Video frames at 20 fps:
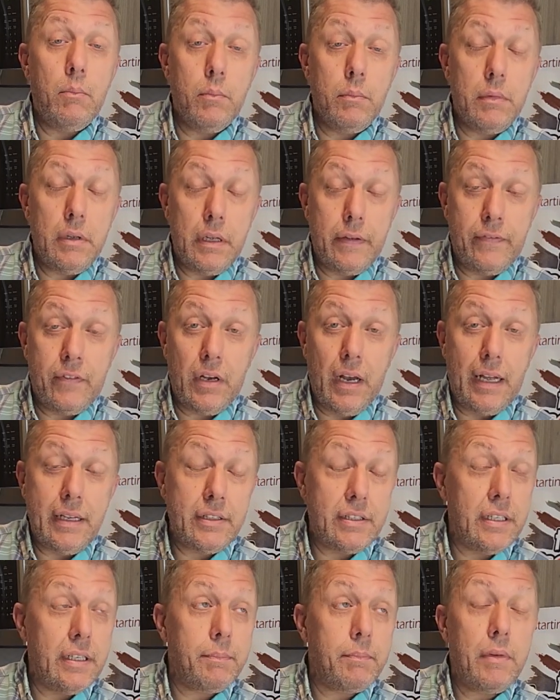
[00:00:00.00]
if you liked
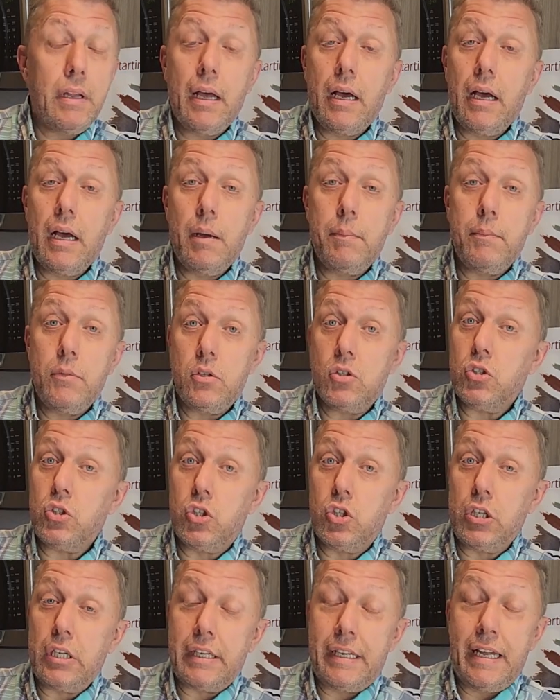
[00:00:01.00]
it.
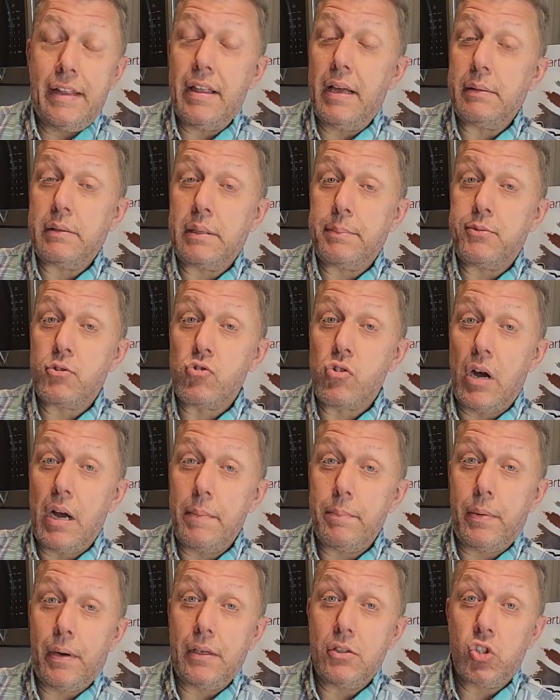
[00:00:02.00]
You can hit that subscribe
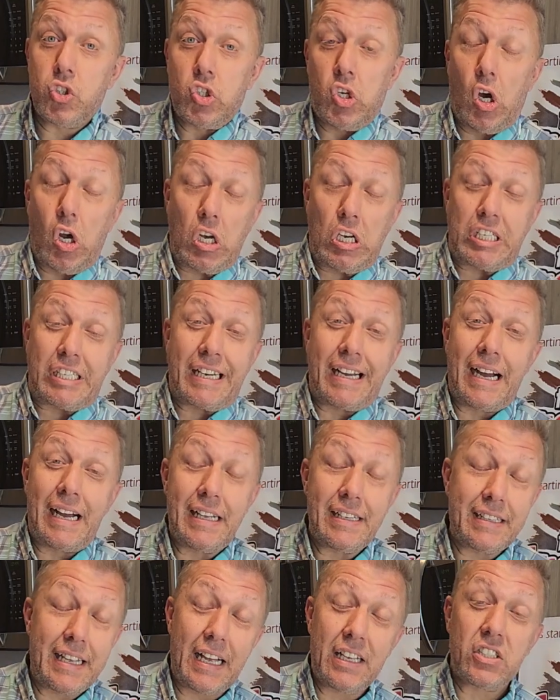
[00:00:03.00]
button, chocolatize
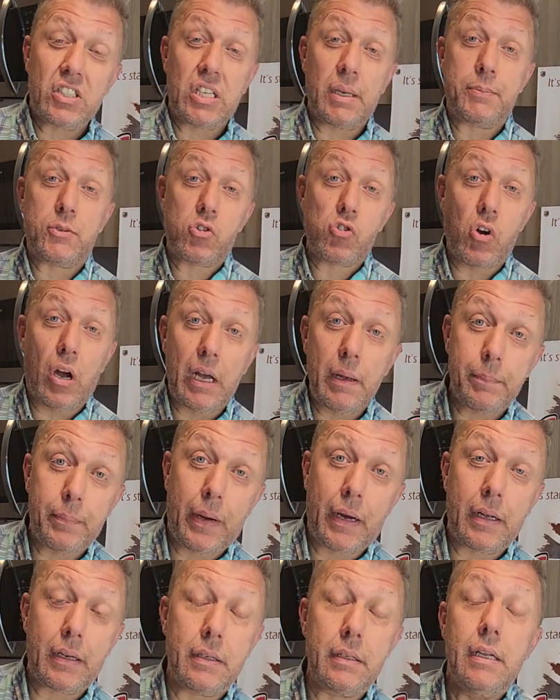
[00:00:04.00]
that subscribe
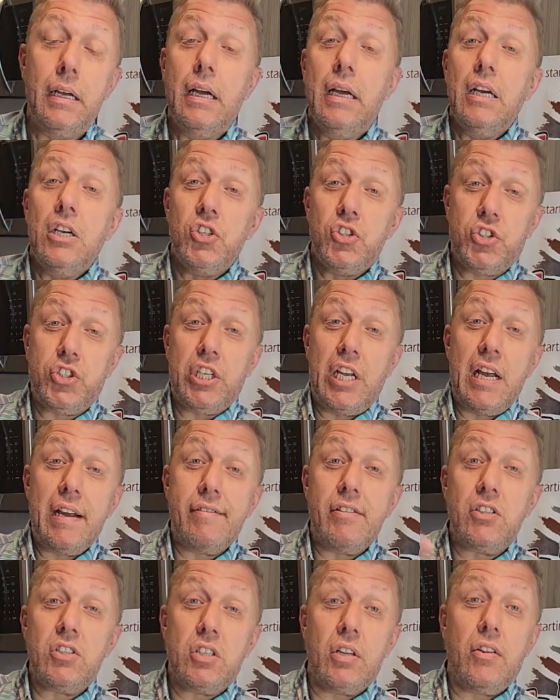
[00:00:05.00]
button, share
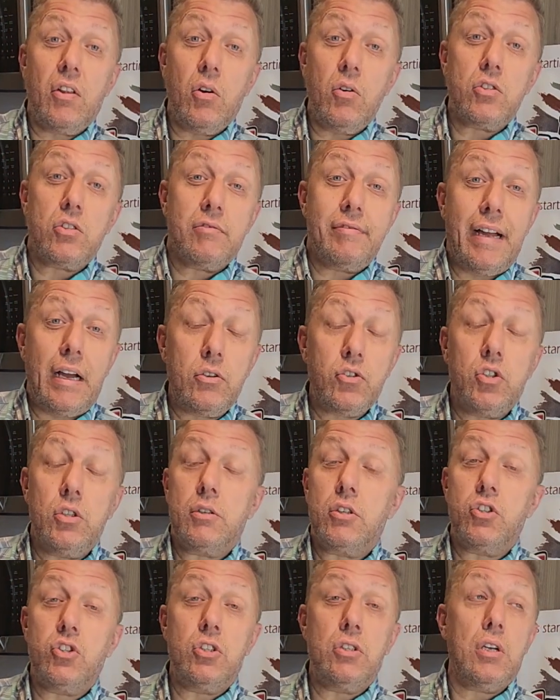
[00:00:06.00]
it to those around you,
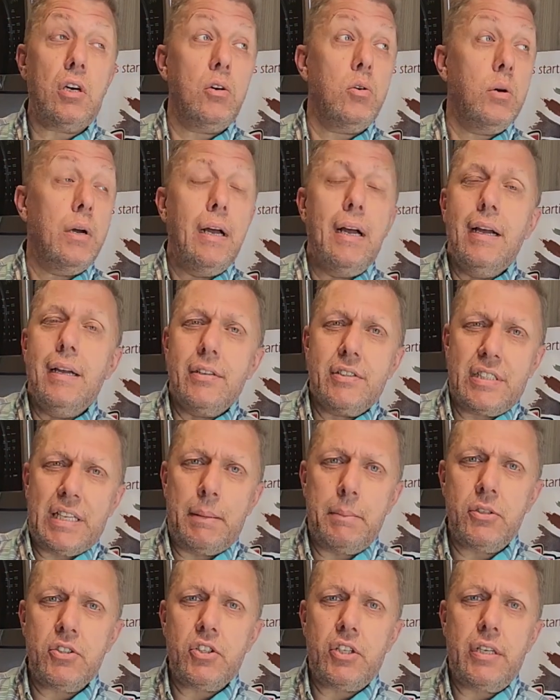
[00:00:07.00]
because you know
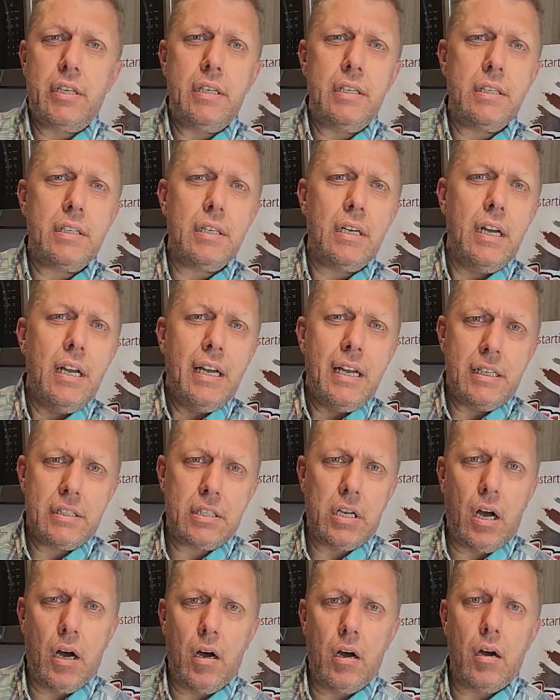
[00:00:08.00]
summer's here, it's
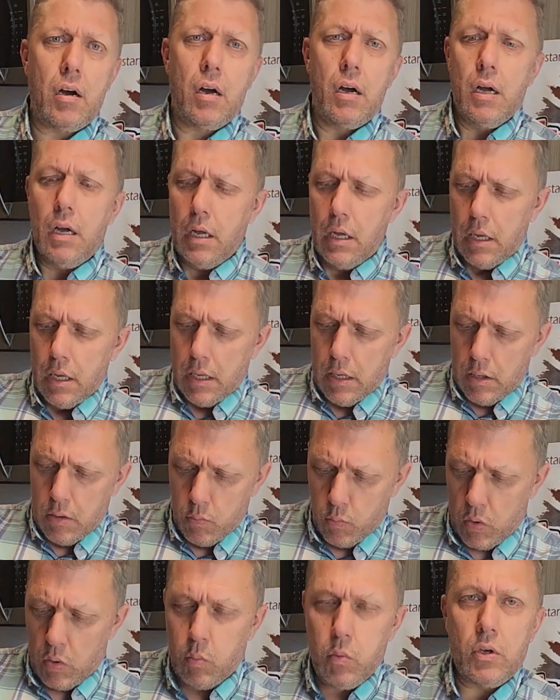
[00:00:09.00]
hot.
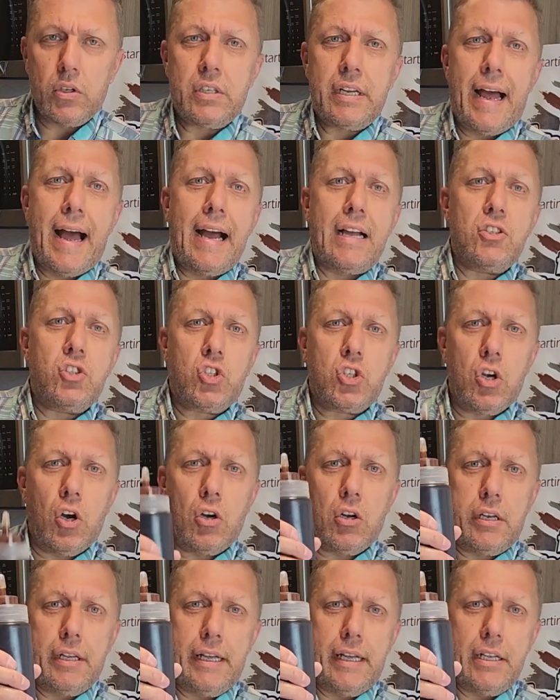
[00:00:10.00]
We want to add
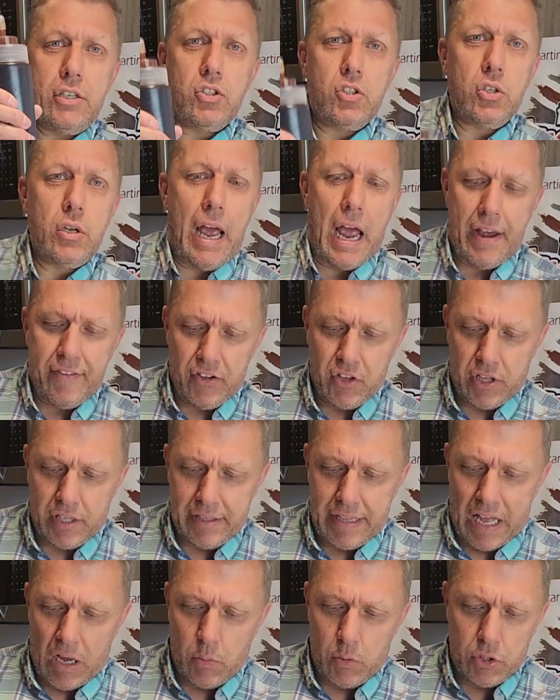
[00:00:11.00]
chocolate into everything
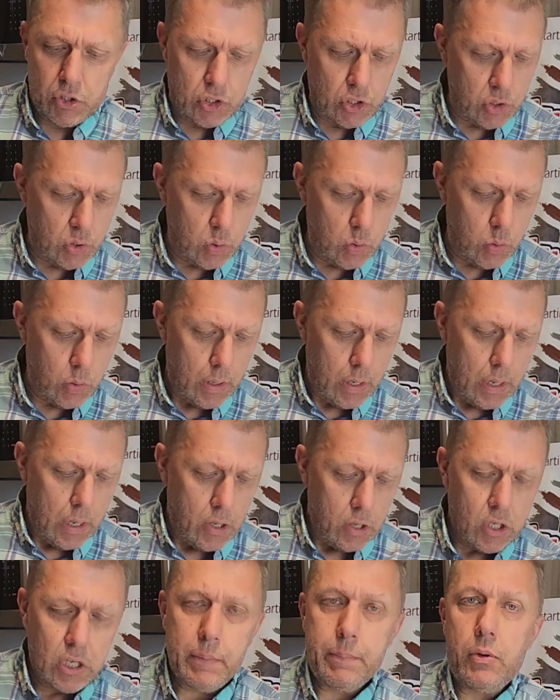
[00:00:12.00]
that we do.
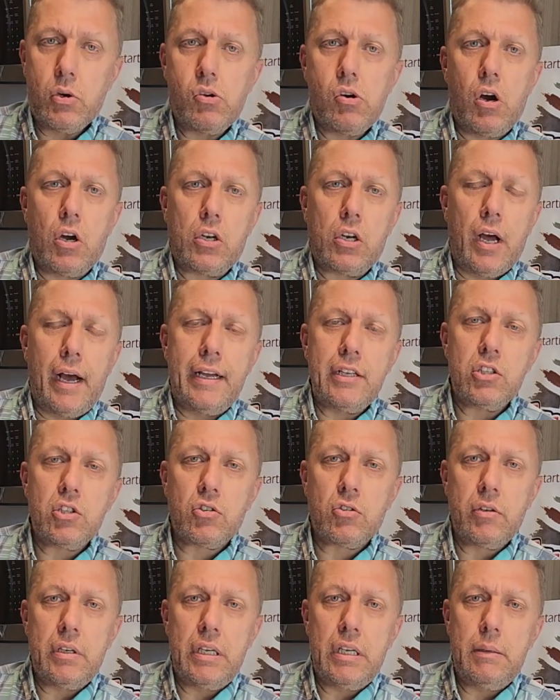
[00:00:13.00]
You can pour it on ice
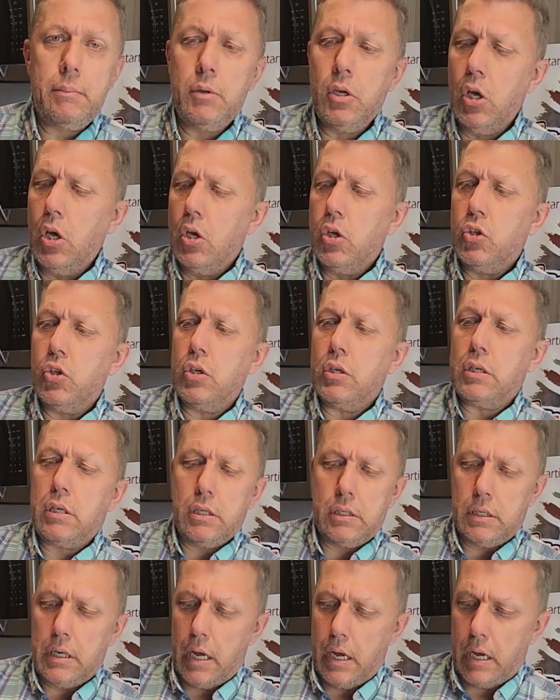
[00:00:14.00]
cream, you can